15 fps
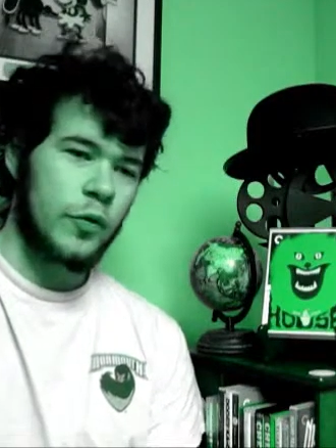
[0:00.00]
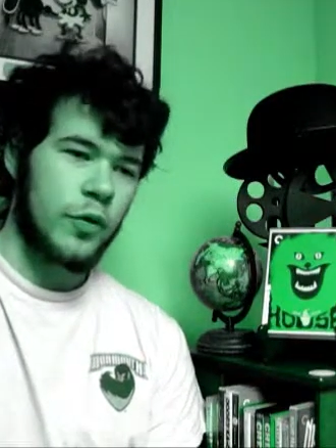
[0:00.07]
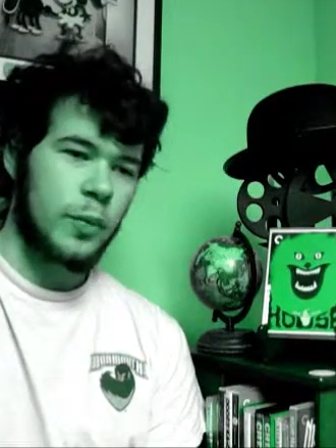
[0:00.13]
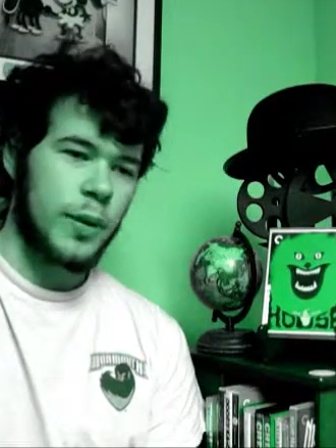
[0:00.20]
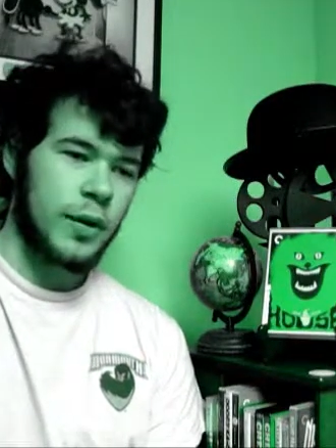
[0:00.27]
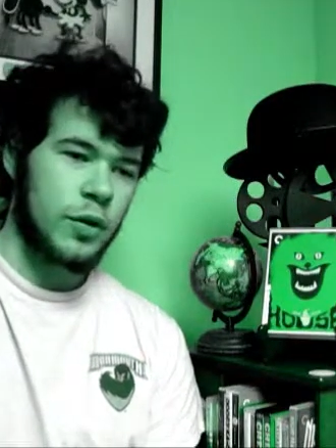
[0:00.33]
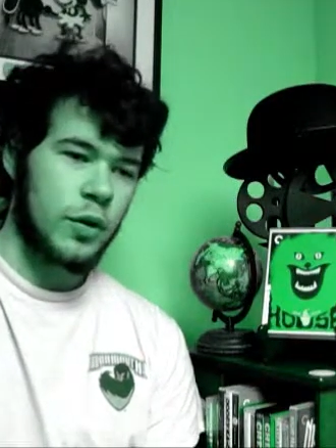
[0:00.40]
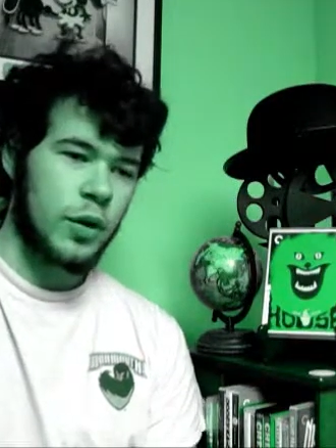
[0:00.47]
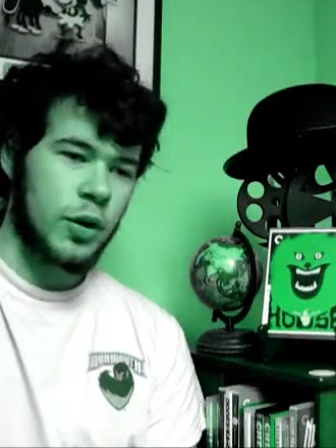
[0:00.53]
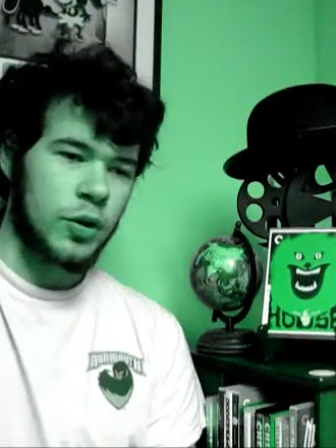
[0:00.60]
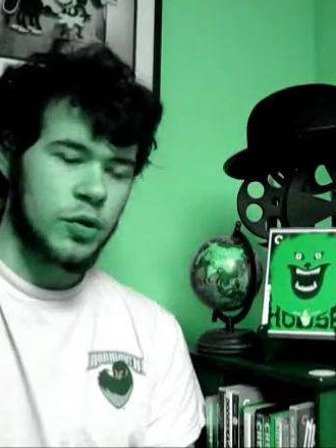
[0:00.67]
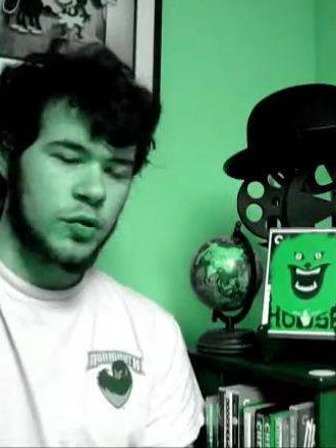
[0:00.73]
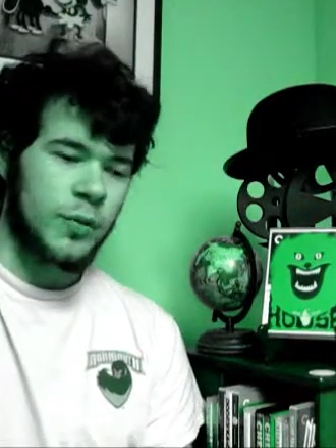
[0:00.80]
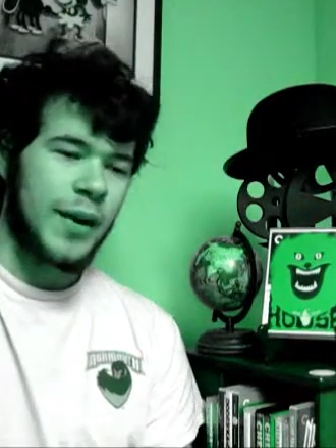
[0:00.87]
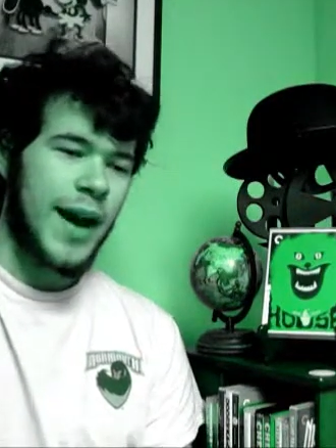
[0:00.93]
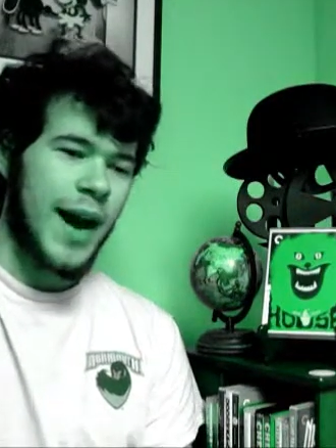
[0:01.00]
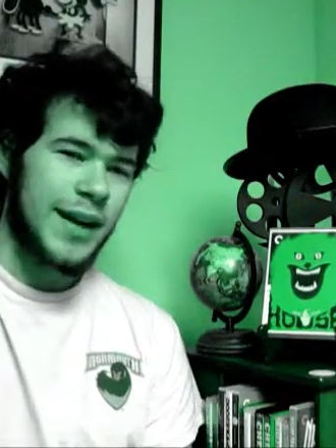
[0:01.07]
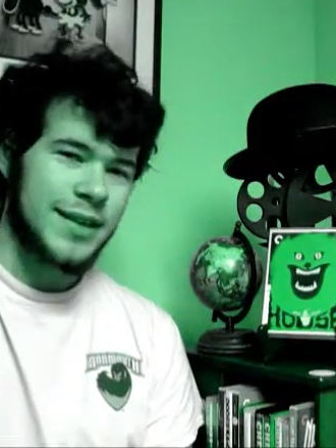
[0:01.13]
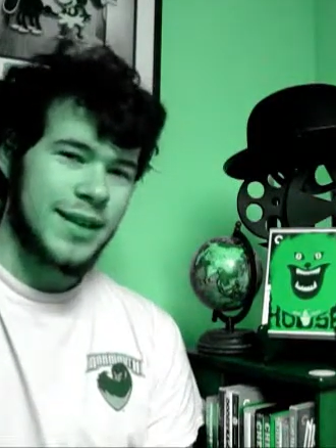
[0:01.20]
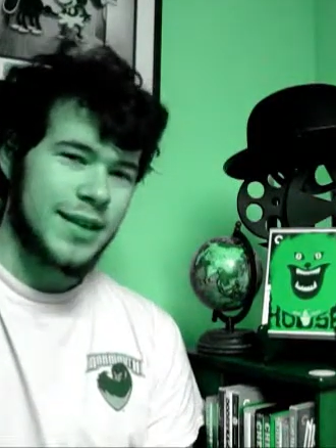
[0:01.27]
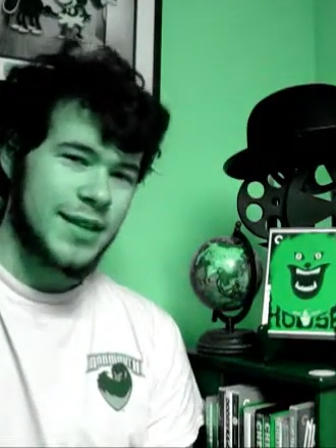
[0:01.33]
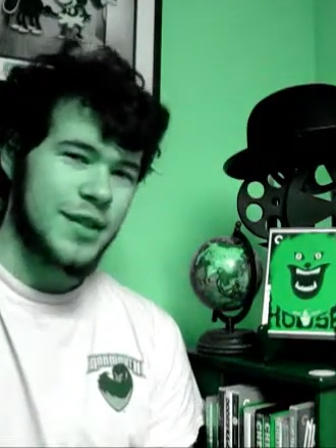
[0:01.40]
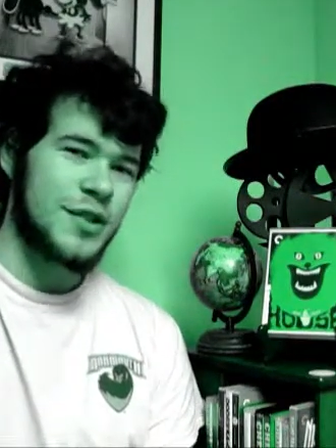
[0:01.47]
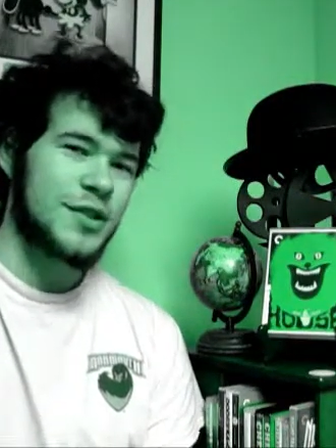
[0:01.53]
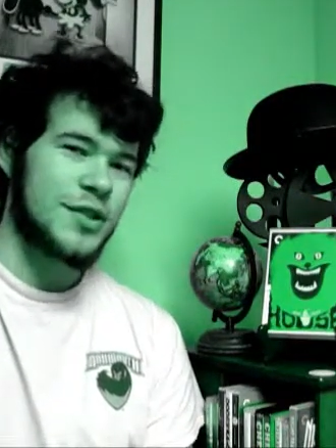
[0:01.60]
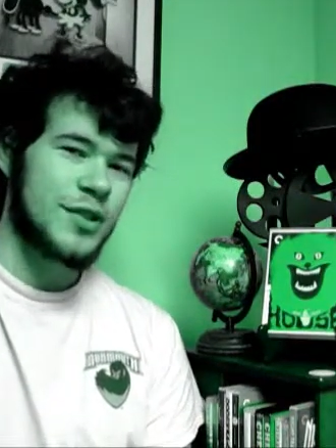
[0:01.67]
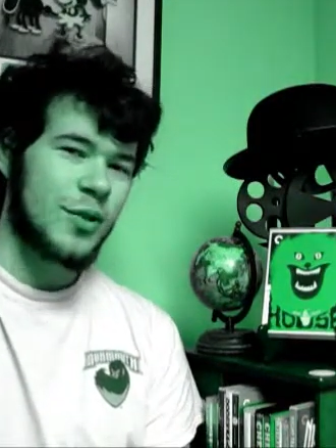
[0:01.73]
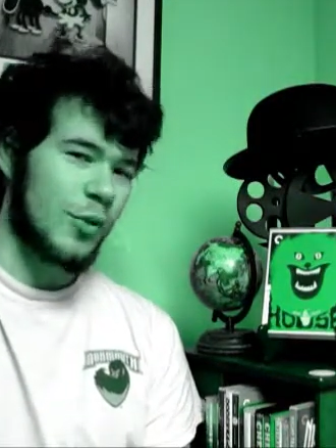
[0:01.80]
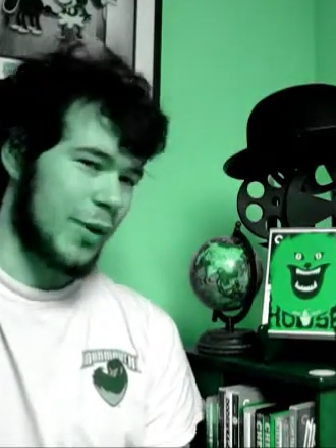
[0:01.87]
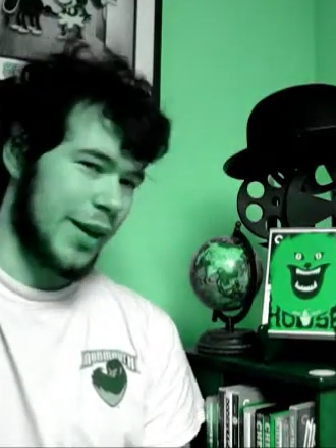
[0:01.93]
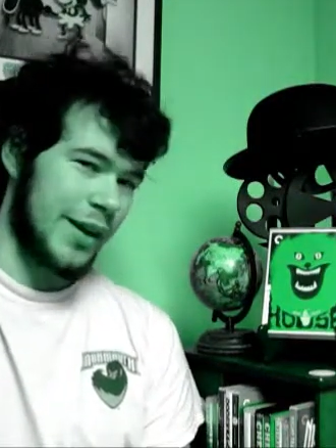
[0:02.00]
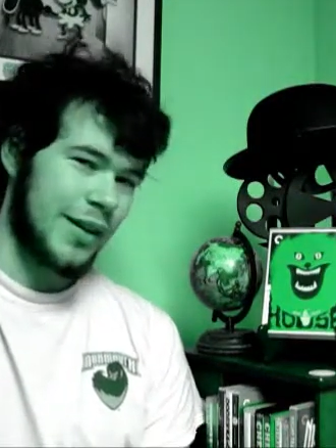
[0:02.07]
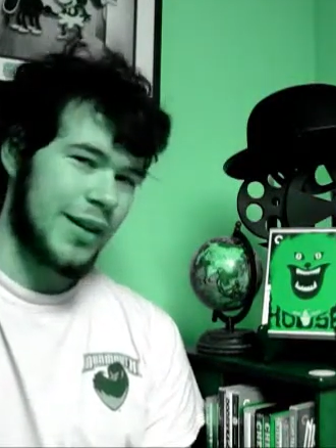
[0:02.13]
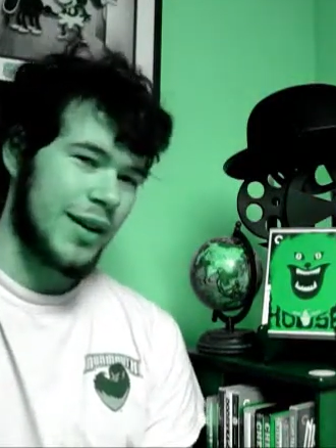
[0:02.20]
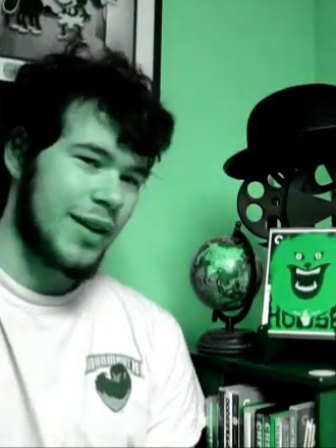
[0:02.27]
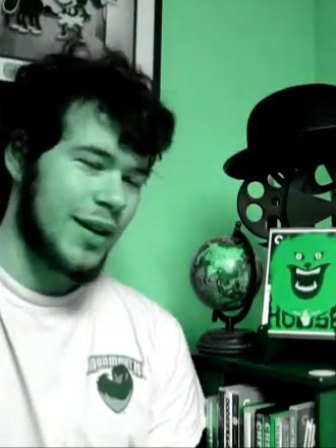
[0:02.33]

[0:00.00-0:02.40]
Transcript: from like the girls reacting to the story.